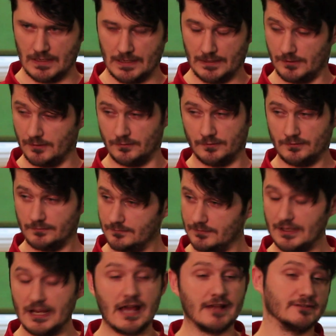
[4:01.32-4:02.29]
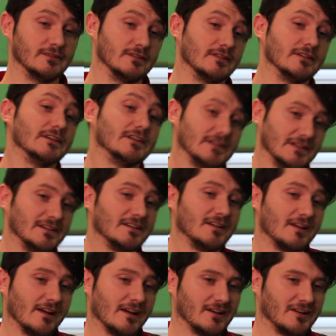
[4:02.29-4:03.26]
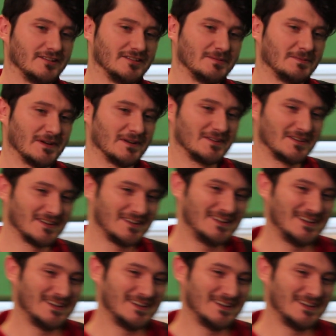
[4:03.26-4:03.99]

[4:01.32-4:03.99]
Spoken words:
They do. Yes. Yeah, I suppose.